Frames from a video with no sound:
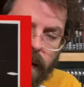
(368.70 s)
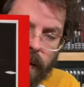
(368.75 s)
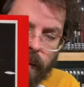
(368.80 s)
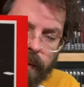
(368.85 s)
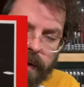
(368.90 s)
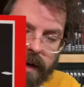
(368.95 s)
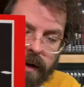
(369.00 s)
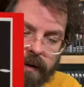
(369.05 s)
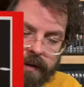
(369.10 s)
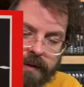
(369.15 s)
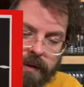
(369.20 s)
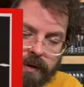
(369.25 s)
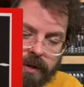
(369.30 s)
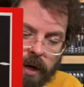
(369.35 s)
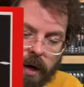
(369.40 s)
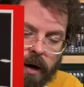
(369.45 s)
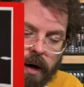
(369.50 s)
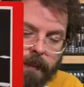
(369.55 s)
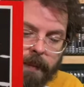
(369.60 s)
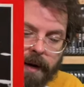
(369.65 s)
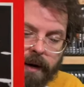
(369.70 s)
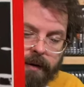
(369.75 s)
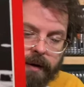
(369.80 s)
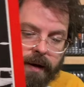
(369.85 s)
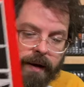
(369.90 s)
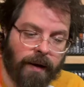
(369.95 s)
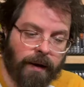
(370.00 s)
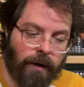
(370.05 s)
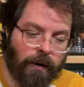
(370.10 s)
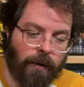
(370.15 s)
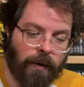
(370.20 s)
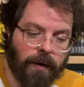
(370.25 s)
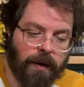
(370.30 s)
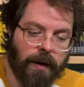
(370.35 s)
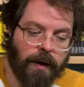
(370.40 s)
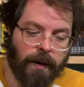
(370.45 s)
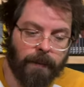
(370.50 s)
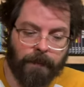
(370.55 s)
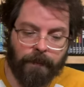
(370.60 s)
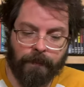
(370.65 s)
could also talk about
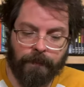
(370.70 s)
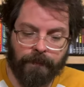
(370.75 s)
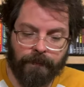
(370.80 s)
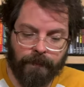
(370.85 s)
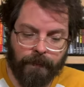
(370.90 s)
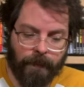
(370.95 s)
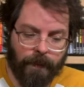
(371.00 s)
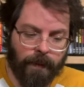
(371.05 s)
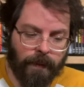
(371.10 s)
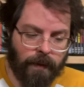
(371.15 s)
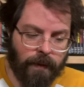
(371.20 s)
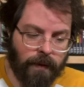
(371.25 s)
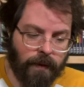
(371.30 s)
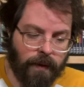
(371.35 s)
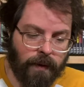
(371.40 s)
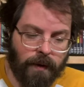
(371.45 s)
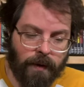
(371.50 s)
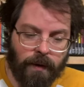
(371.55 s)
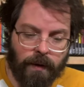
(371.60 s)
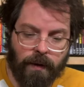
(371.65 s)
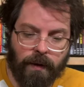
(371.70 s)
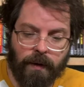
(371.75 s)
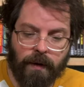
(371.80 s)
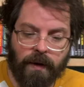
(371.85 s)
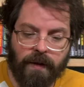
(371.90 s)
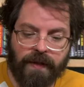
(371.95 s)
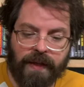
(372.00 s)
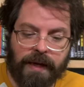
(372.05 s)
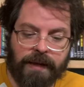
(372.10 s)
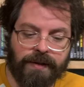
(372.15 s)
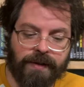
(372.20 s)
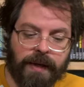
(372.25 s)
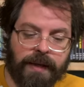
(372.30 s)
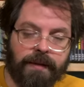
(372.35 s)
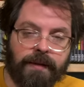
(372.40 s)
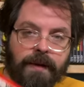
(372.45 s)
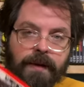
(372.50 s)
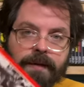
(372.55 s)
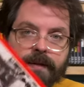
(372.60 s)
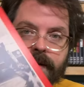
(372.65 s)
how um, things like
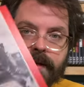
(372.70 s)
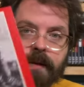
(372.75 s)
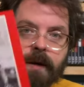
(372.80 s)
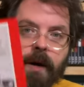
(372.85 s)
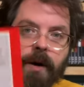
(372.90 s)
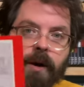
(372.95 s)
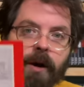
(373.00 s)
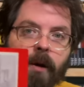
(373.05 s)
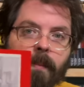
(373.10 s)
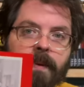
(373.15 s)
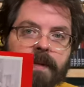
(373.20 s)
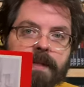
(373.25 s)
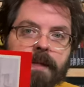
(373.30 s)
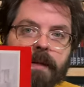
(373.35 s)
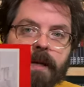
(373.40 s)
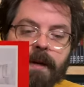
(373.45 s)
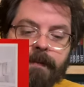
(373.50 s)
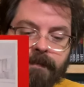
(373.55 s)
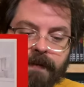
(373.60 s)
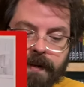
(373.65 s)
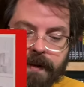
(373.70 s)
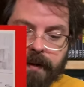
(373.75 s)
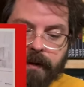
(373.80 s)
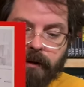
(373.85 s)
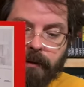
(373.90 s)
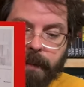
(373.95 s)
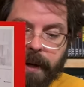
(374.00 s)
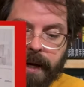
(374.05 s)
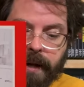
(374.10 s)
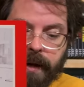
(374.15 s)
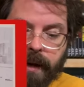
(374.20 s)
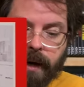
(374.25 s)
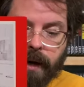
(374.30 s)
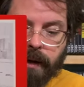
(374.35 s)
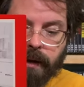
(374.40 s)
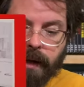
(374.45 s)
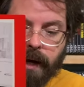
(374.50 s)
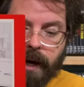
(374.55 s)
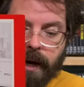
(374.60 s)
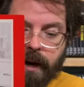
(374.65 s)
this are helping to keep physical media
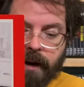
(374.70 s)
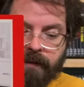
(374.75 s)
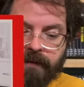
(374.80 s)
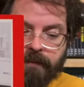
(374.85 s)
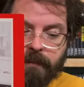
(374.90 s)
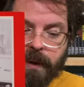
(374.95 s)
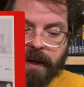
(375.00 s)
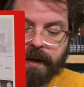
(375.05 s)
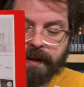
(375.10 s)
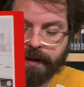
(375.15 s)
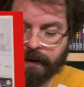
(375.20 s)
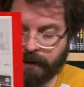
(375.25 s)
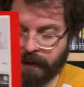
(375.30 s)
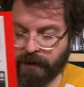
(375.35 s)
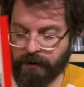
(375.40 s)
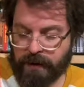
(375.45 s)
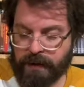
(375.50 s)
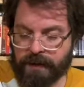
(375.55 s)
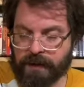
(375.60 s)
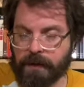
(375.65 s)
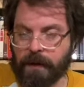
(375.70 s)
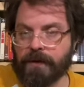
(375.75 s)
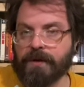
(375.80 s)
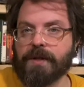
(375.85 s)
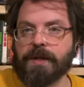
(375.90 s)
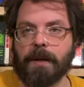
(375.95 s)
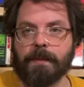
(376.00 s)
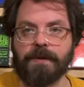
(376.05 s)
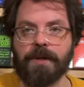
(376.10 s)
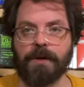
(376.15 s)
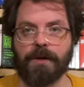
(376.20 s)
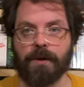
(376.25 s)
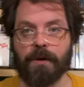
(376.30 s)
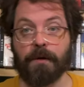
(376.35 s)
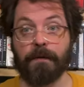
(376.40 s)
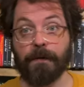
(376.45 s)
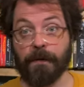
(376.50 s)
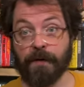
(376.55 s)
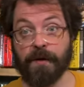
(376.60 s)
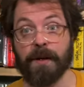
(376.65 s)
alive because there is no
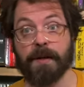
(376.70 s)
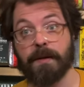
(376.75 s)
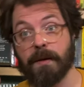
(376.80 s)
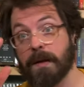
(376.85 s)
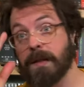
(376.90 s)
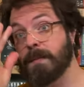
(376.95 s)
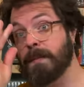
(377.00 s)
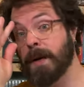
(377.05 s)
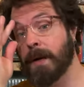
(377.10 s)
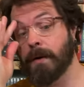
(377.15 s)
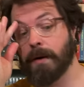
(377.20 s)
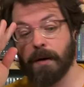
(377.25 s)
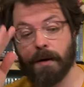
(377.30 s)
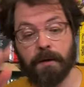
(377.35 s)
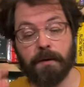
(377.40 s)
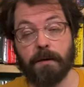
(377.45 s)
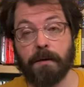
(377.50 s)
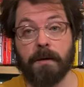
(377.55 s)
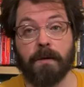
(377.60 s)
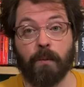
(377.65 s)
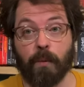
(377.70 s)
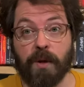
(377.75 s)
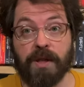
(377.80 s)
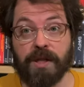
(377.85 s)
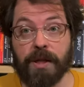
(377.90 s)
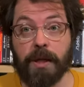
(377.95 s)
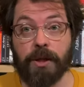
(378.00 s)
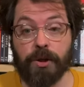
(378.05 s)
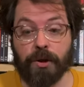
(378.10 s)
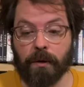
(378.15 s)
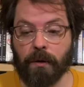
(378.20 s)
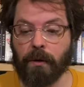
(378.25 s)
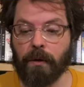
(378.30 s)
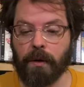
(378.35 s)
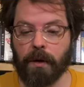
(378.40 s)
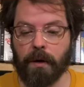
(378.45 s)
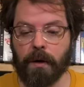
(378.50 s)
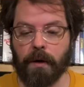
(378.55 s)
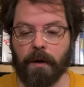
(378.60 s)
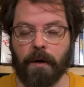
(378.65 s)
substitute for this experience with digital.
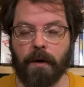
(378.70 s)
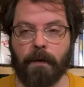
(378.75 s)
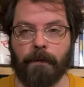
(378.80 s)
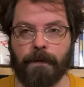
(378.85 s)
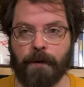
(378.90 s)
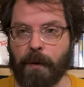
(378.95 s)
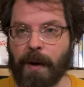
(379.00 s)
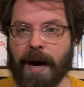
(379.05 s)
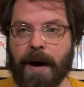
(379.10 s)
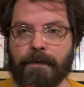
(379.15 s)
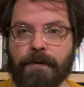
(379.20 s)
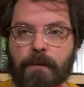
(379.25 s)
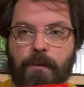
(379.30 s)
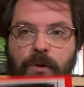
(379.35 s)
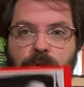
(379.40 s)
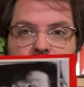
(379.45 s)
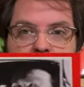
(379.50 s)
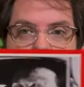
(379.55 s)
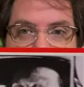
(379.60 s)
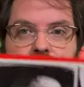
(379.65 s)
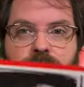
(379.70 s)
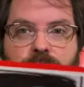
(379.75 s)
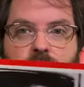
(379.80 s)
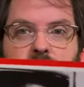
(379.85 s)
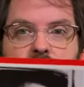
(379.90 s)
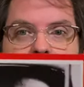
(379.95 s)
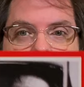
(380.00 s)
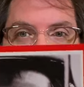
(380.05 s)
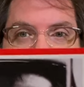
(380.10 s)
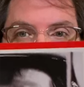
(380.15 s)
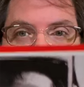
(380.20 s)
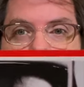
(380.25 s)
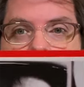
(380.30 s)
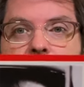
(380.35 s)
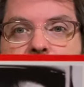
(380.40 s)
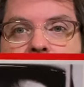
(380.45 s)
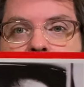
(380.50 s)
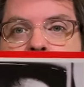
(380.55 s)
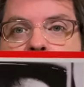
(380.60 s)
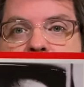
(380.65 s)
If you have the movie digitally, that's
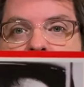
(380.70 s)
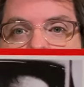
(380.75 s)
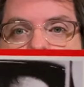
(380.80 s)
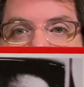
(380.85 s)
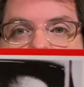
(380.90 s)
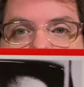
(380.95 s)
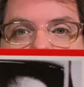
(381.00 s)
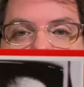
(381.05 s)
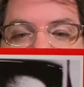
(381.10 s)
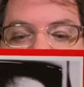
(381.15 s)
one thing, but you can't